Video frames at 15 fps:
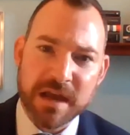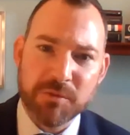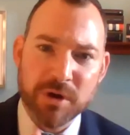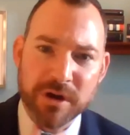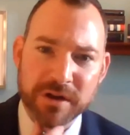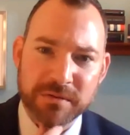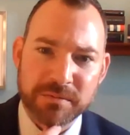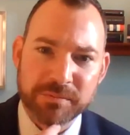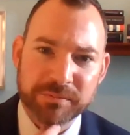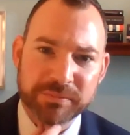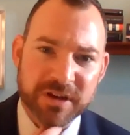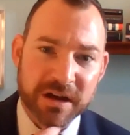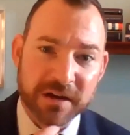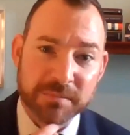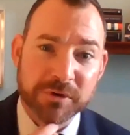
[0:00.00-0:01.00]
I want to
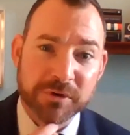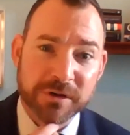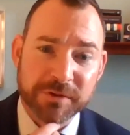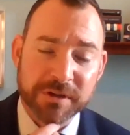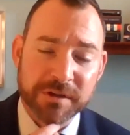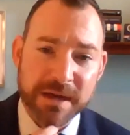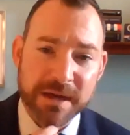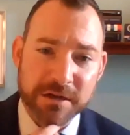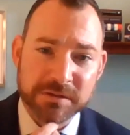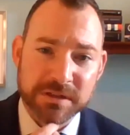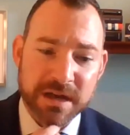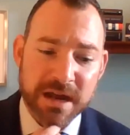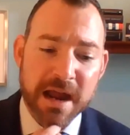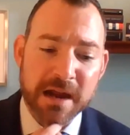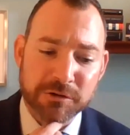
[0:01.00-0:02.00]
talk briefly about
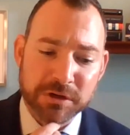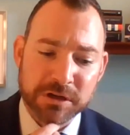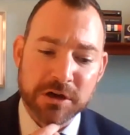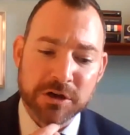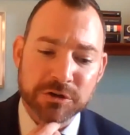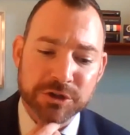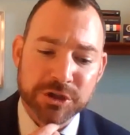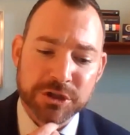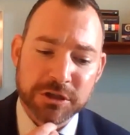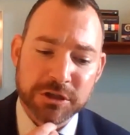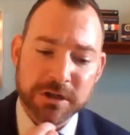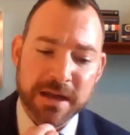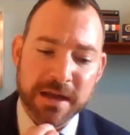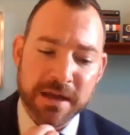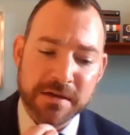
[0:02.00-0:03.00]

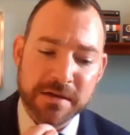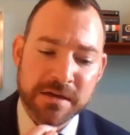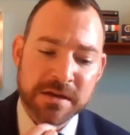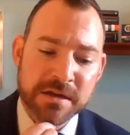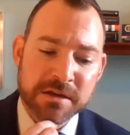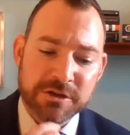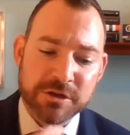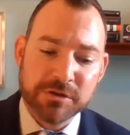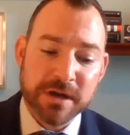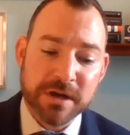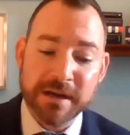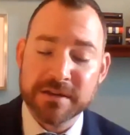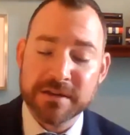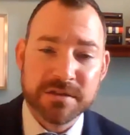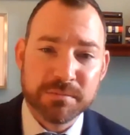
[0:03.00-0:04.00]
agriculture, and
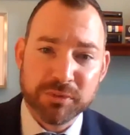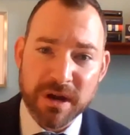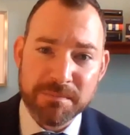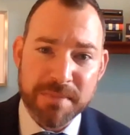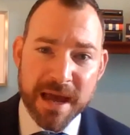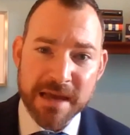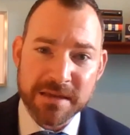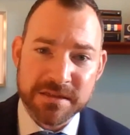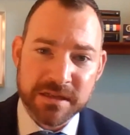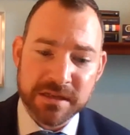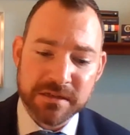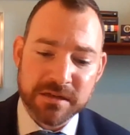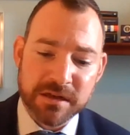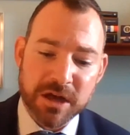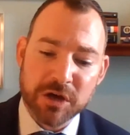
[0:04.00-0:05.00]
Ukraine is the
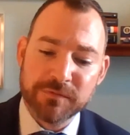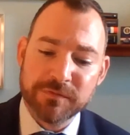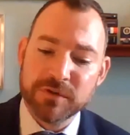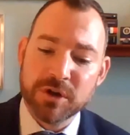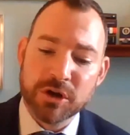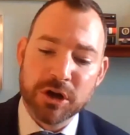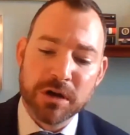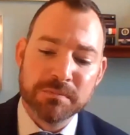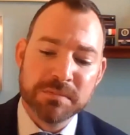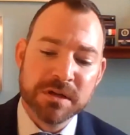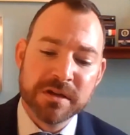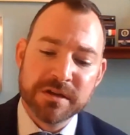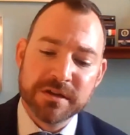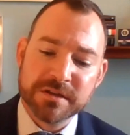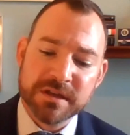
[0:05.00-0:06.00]
breadbasket of Europe.
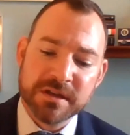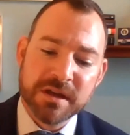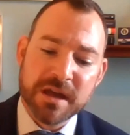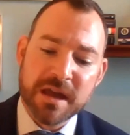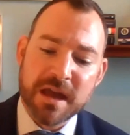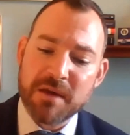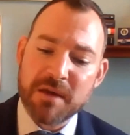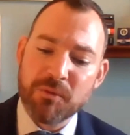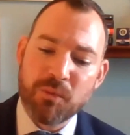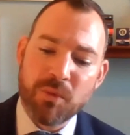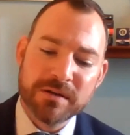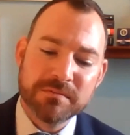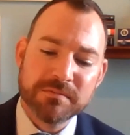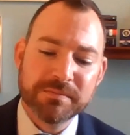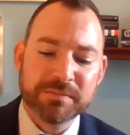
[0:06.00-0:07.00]
Just
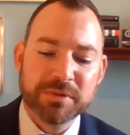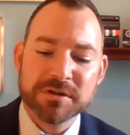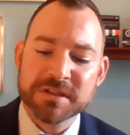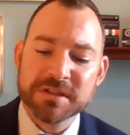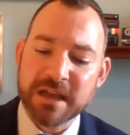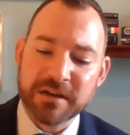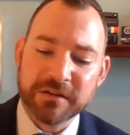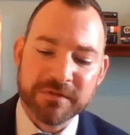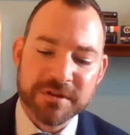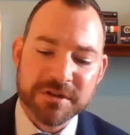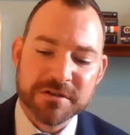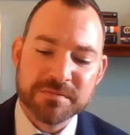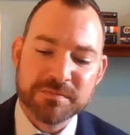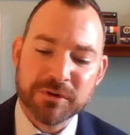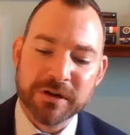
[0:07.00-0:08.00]
what % of the
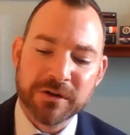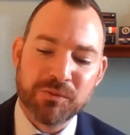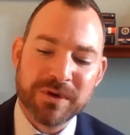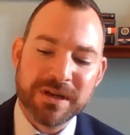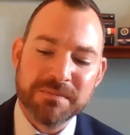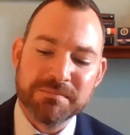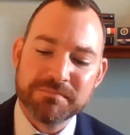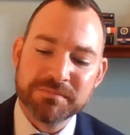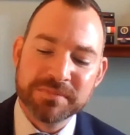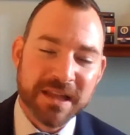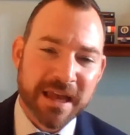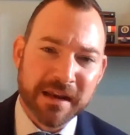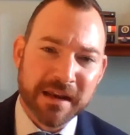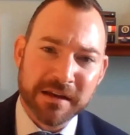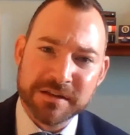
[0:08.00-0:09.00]
spring wheat
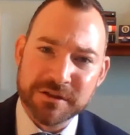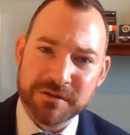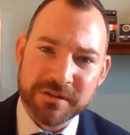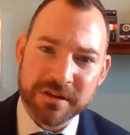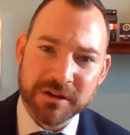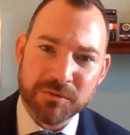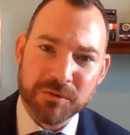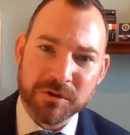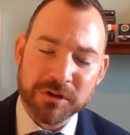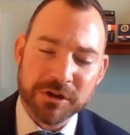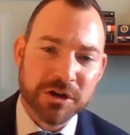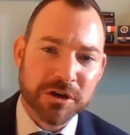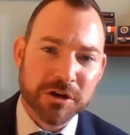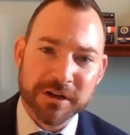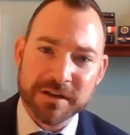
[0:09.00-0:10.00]
planting do you think will
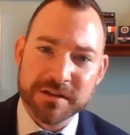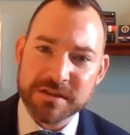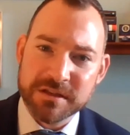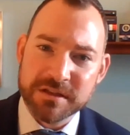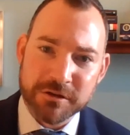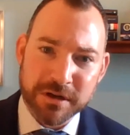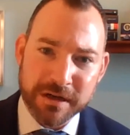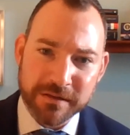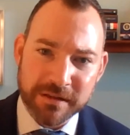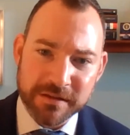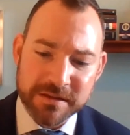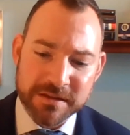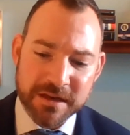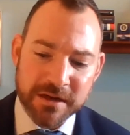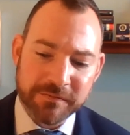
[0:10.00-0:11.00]
occur, considering the
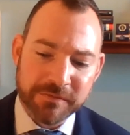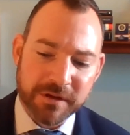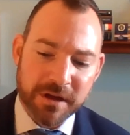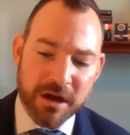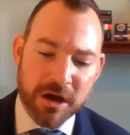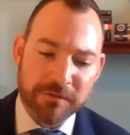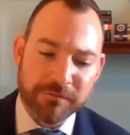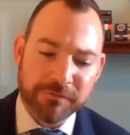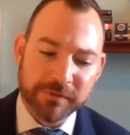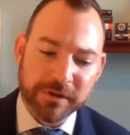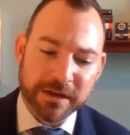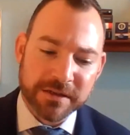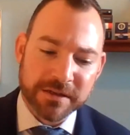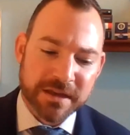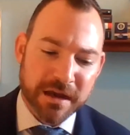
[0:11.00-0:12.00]
state of the
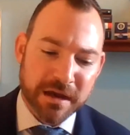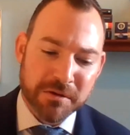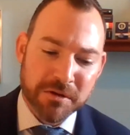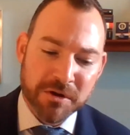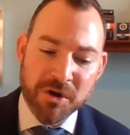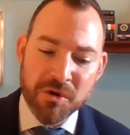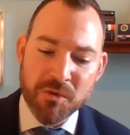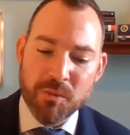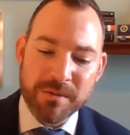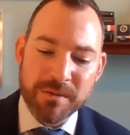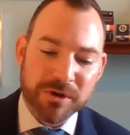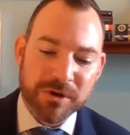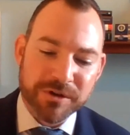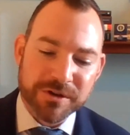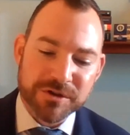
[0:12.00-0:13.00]
conflict?
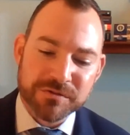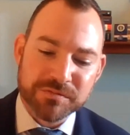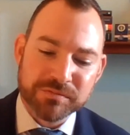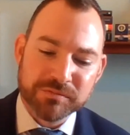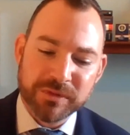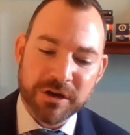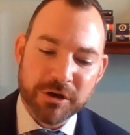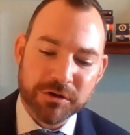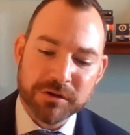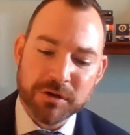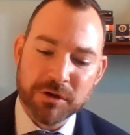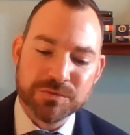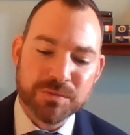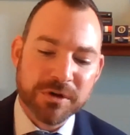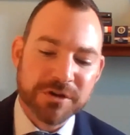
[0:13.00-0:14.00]
When will this window
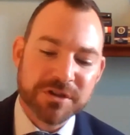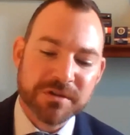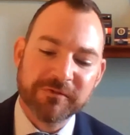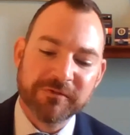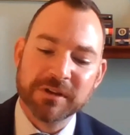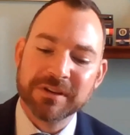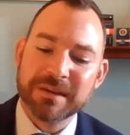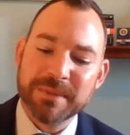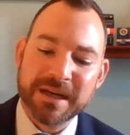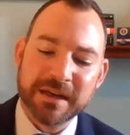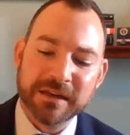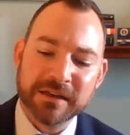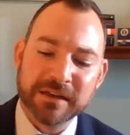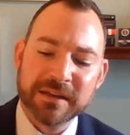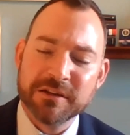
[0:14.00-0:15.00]
close? What are some of the
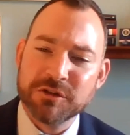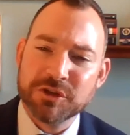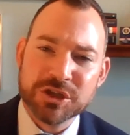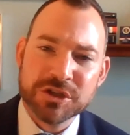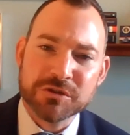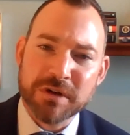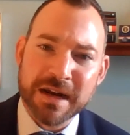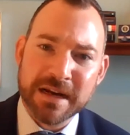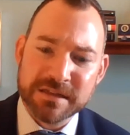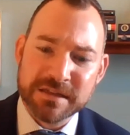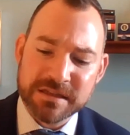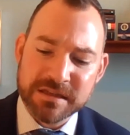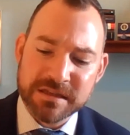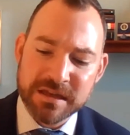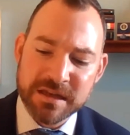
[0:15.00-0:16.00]
limiting
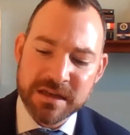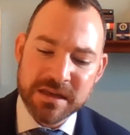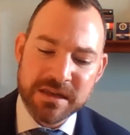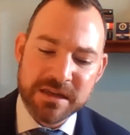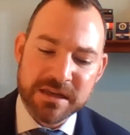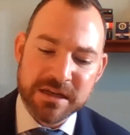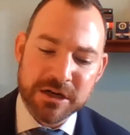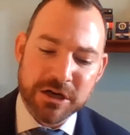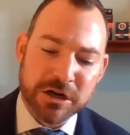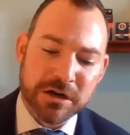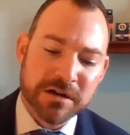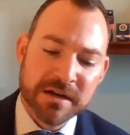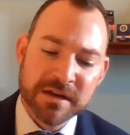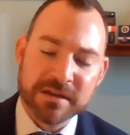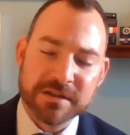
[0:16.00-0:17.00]
constraints
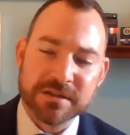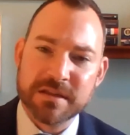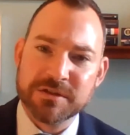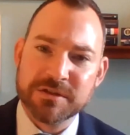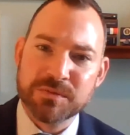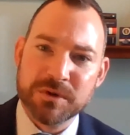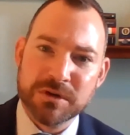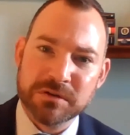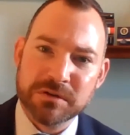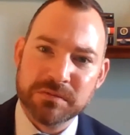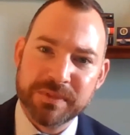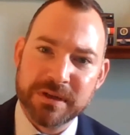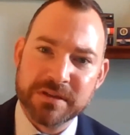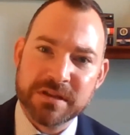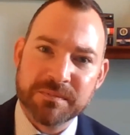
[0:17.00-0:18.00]
here? Because this will
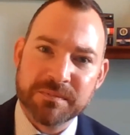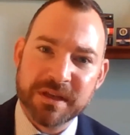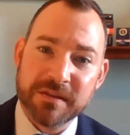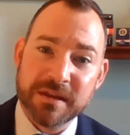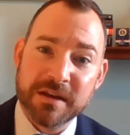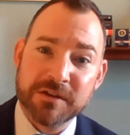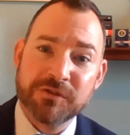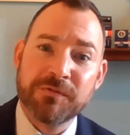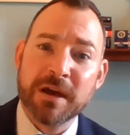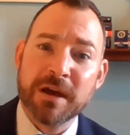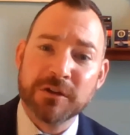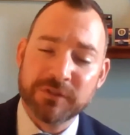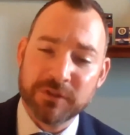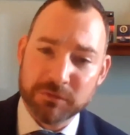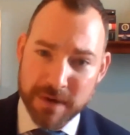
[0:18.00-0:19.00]
be something that is
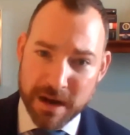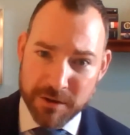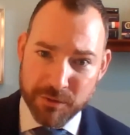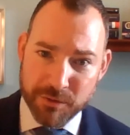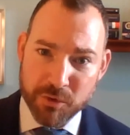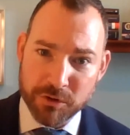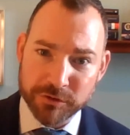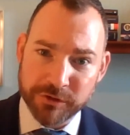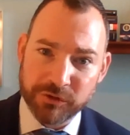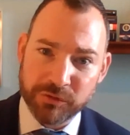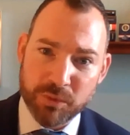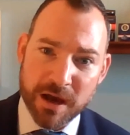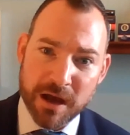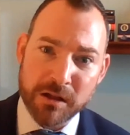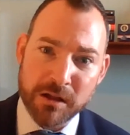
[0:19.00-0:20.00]
felt around the world as
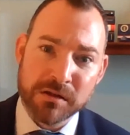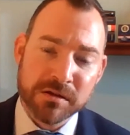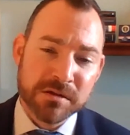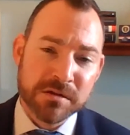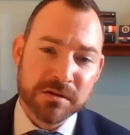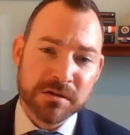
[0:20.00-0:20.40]
well.